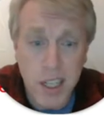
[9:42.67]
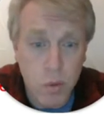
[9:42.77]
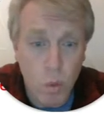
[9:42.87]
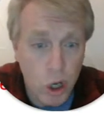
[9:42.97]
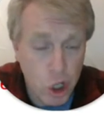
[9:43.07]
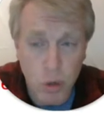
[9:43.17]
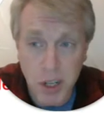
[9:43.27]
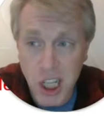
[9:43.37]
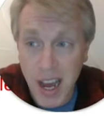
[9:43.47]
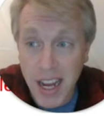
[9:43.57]
What should we
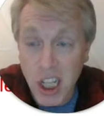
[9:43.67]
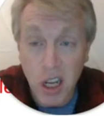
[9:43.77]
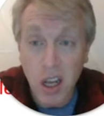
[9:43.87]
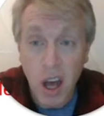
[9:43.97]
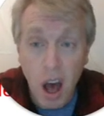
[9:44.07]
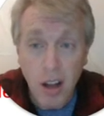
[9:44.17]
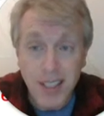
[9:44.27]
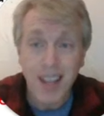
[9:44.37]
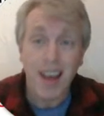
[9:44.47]
change? Answer,